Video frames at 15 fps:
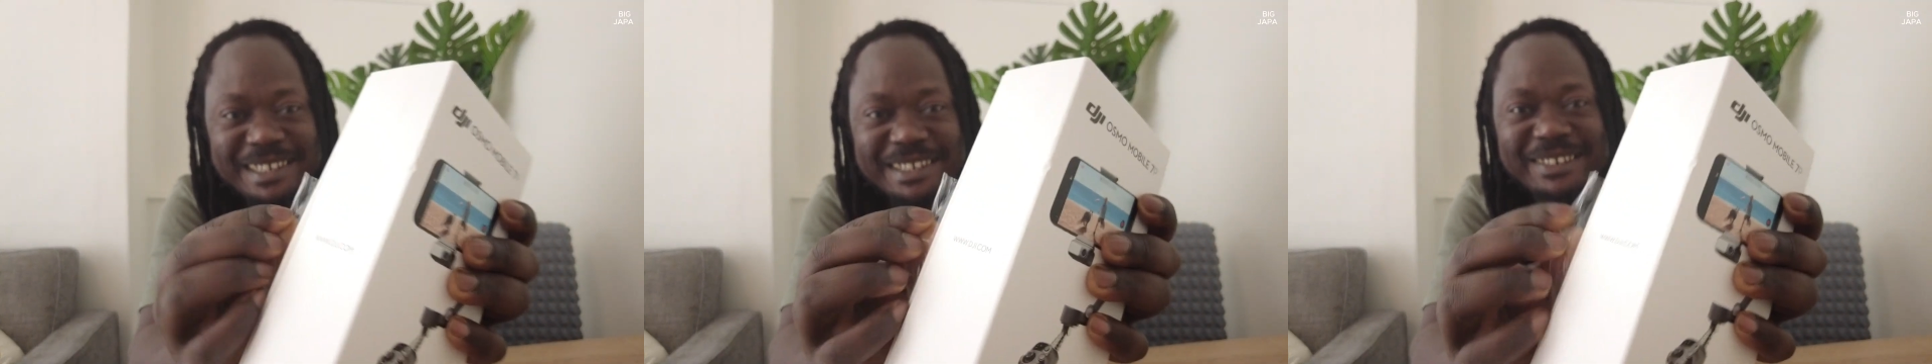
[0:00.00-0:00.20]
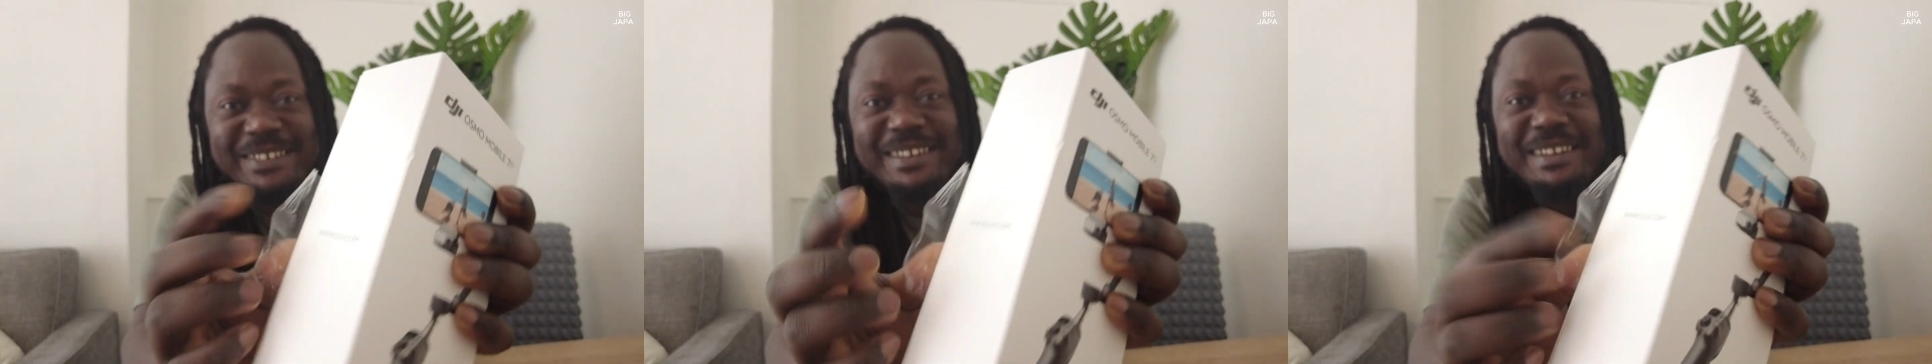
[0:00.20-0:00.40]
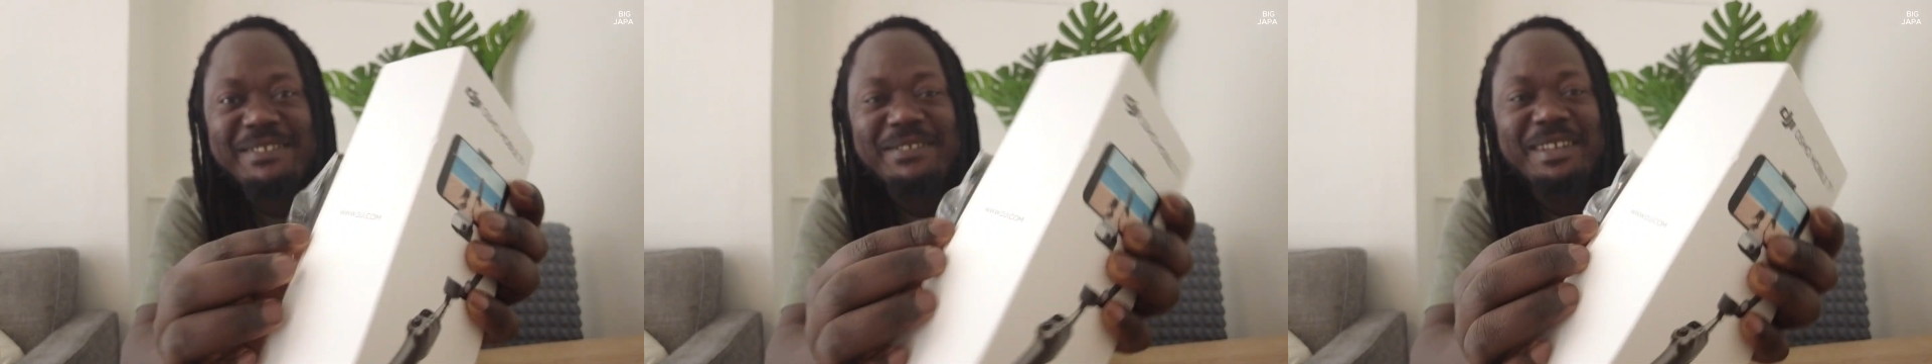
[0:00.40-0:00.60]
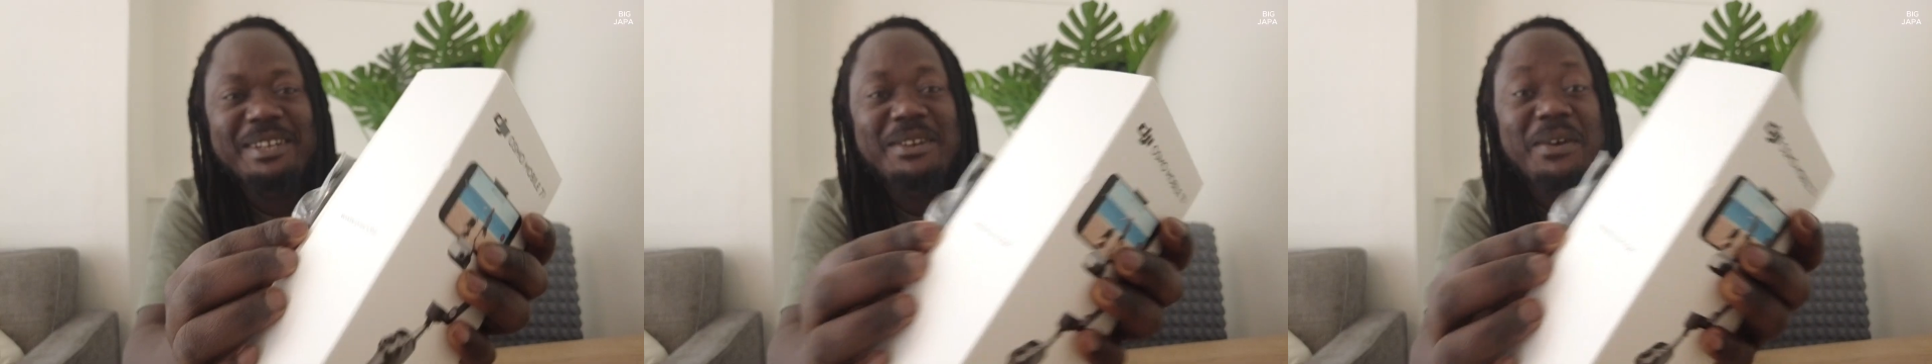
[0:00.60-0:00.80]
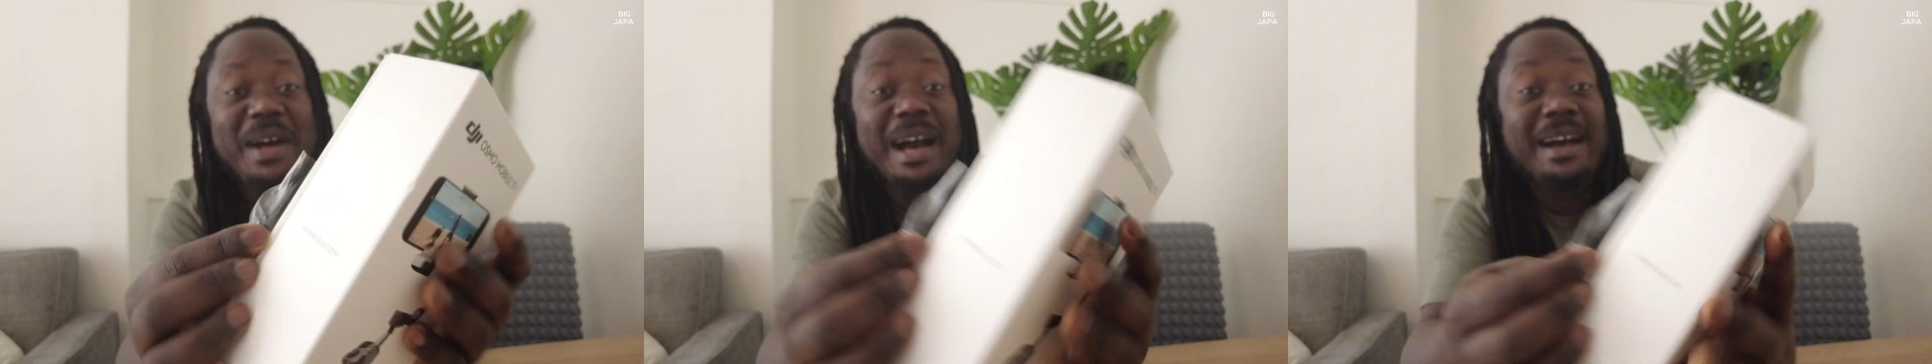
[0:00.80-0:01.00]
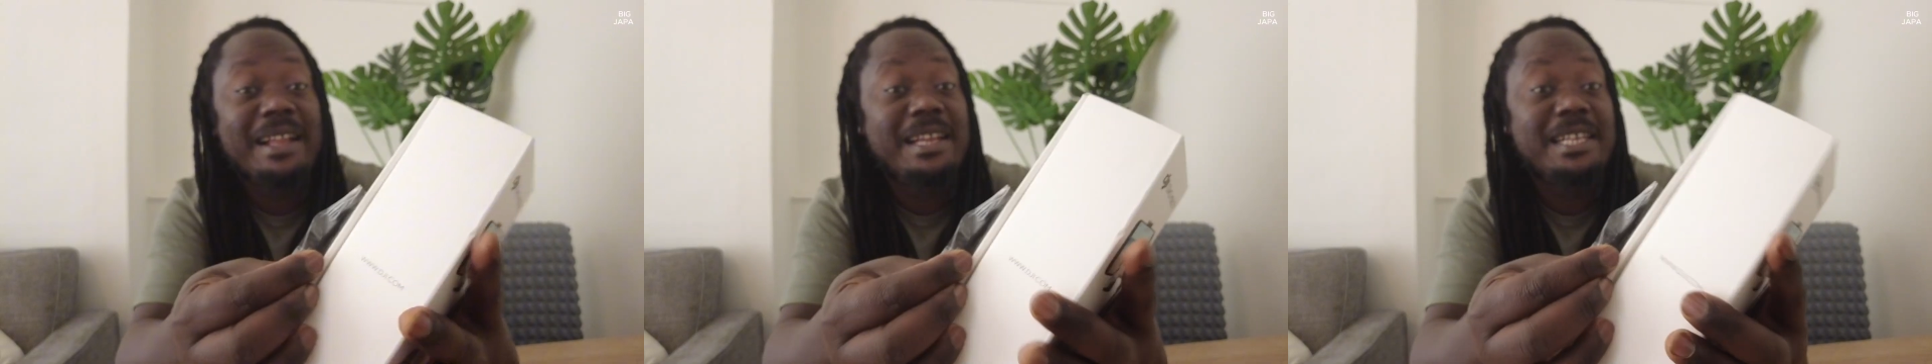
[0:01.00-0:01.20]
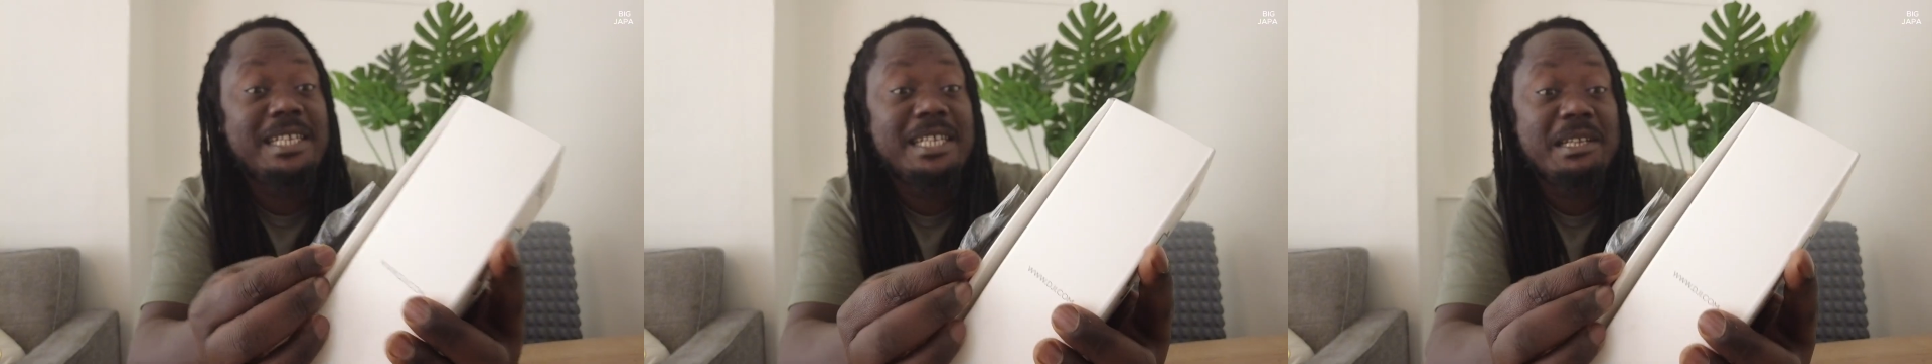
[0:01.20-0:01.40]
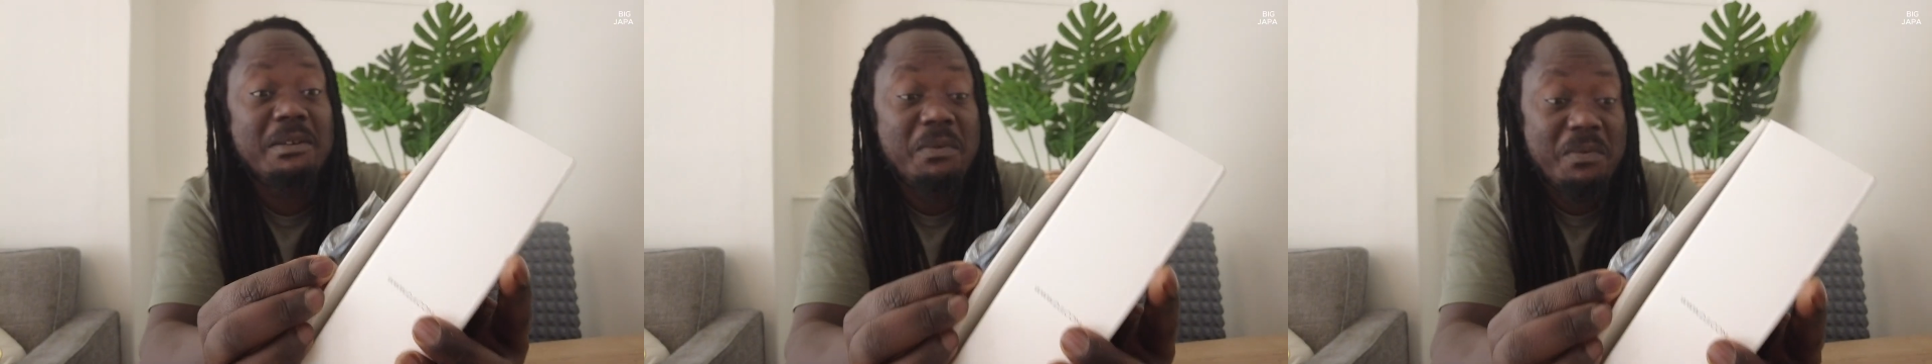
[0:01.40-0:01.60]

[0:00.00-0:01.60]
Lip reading: Don't even know how this